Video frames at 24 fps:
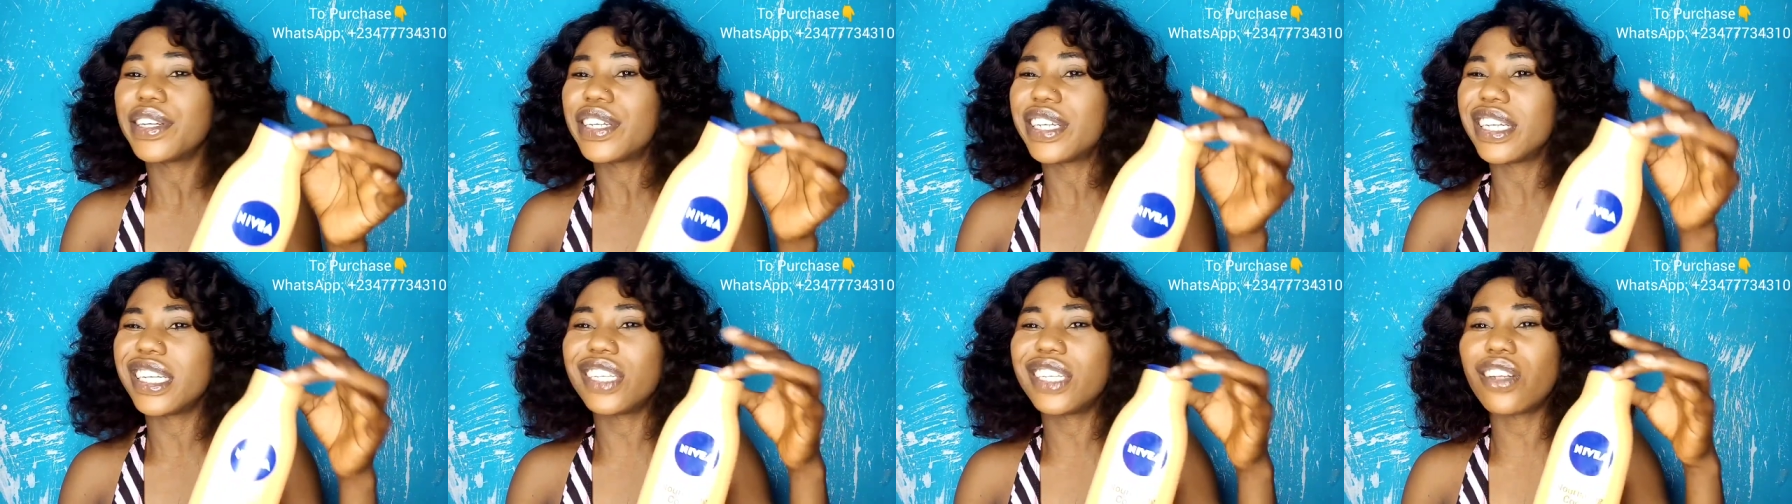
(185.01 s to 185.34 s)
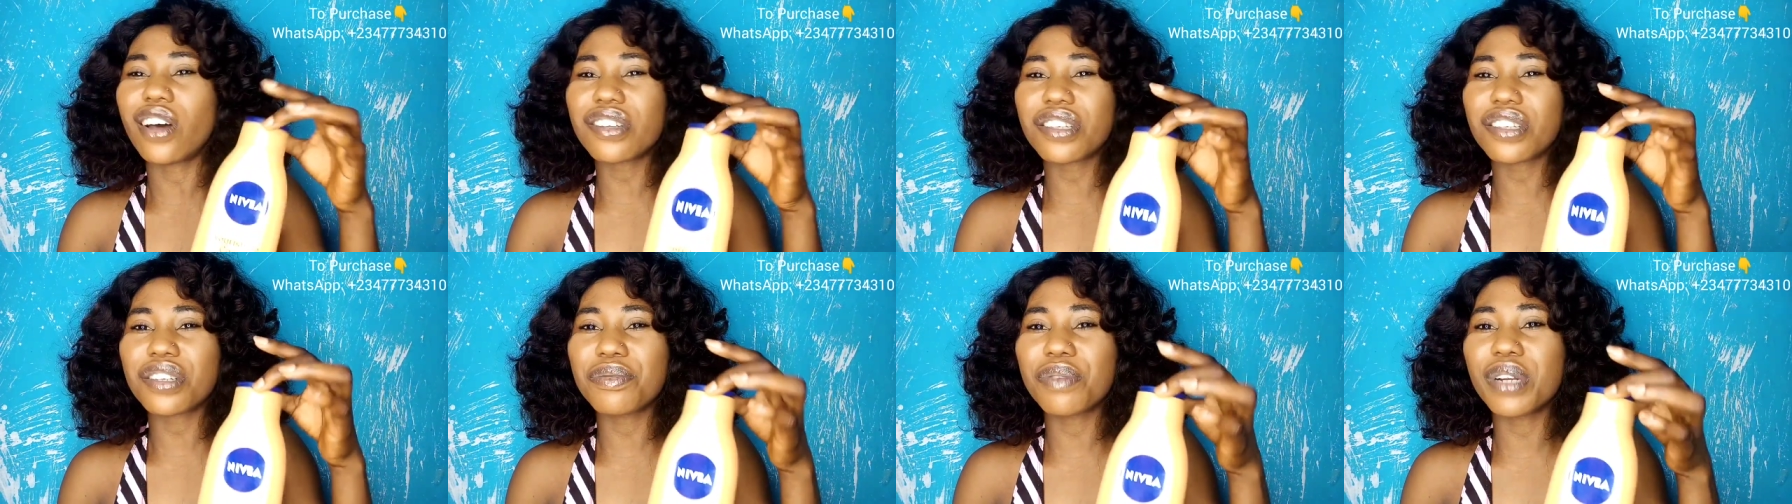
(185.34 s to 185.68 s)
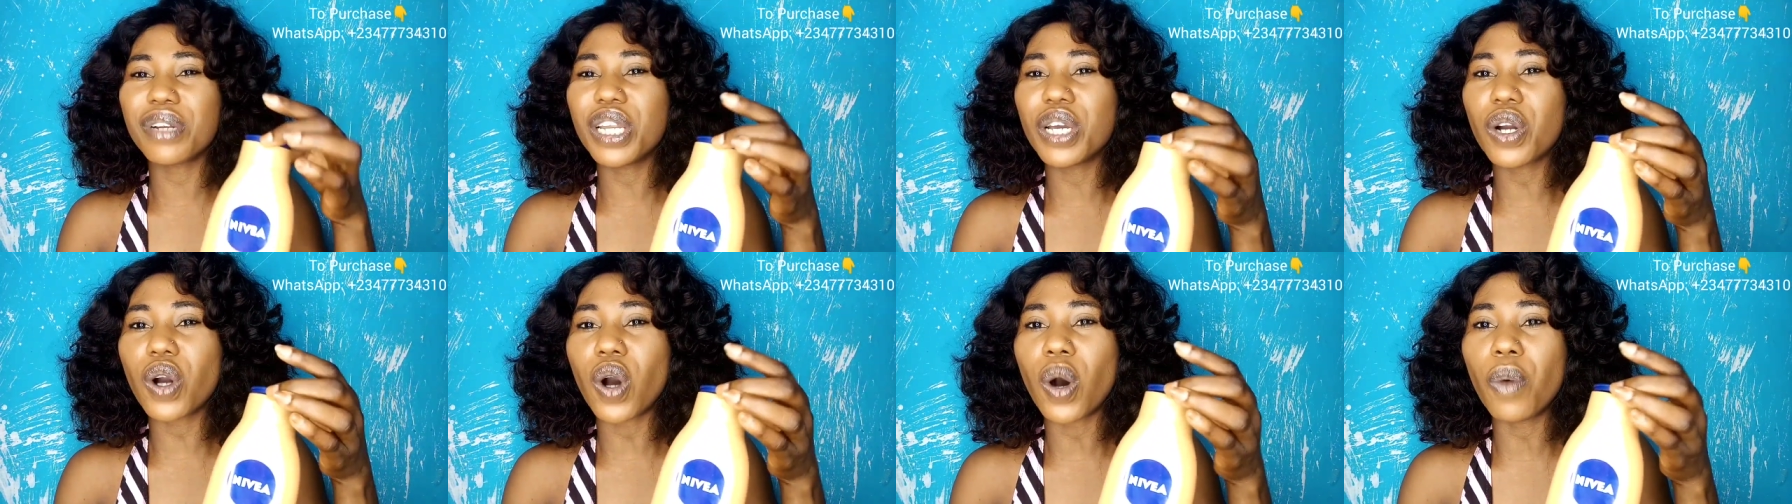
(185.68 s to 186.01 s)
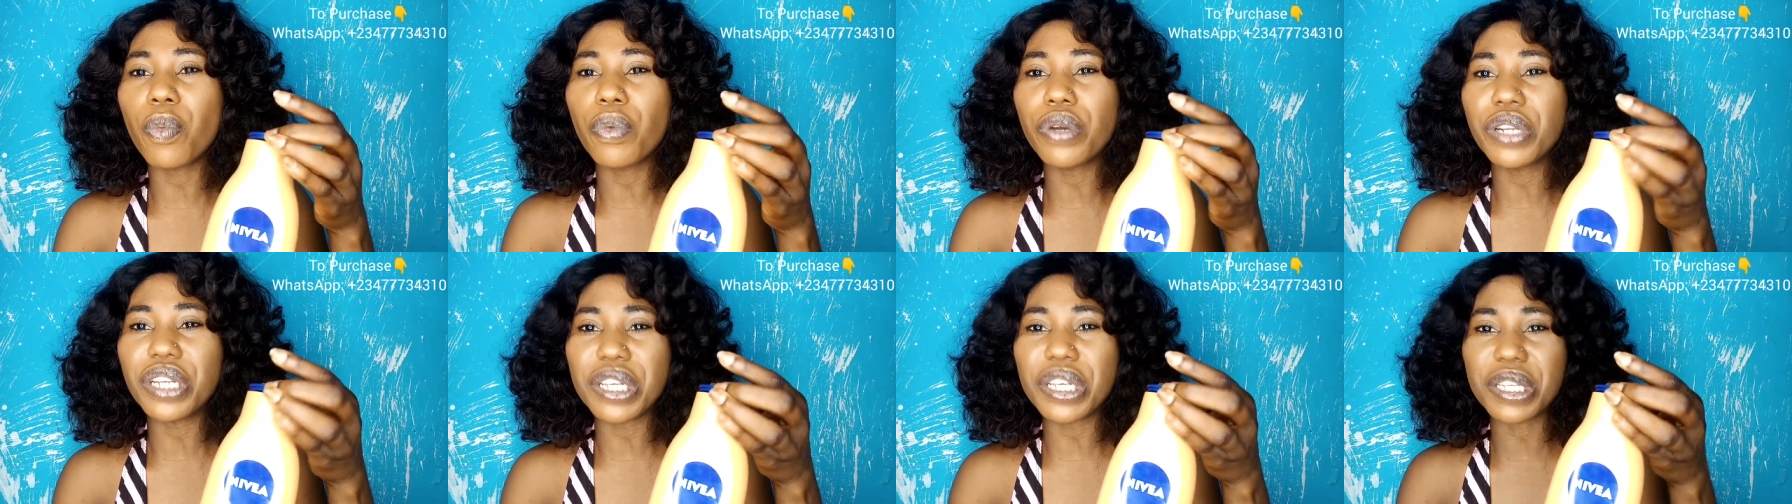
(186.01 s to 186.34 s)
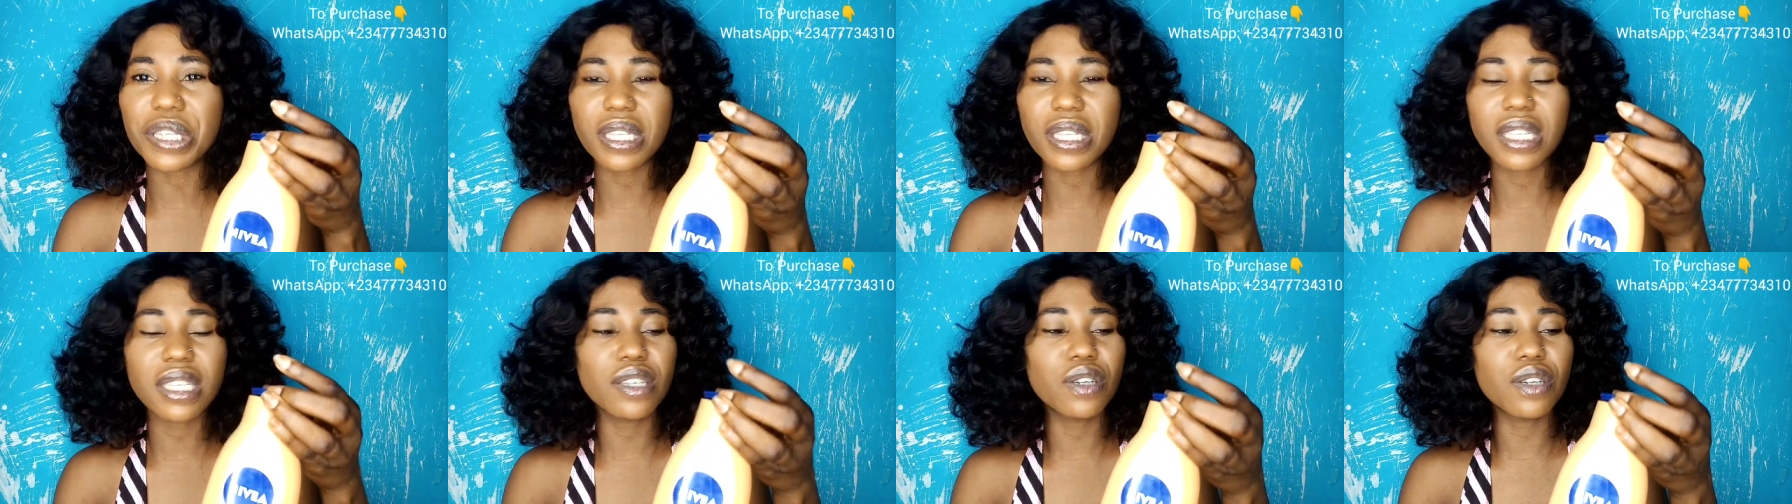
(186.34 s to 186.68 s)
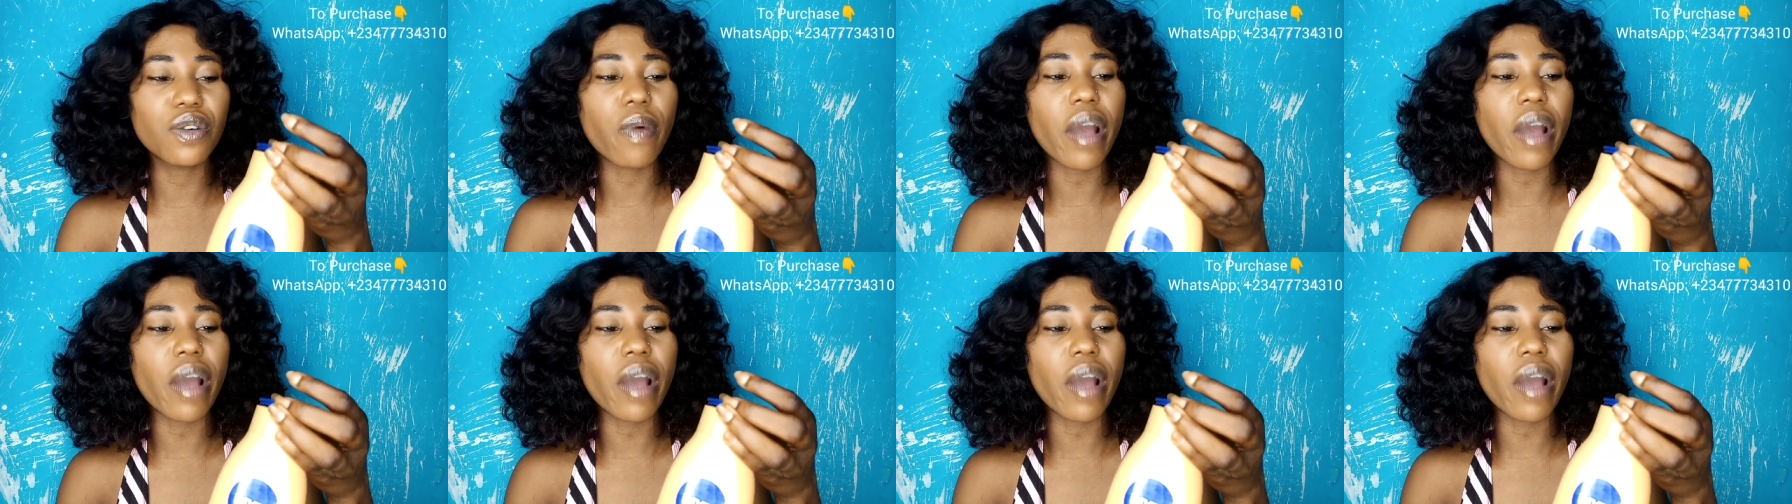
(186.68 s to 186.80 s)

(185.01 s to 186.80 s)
It doesn't really come with a seal.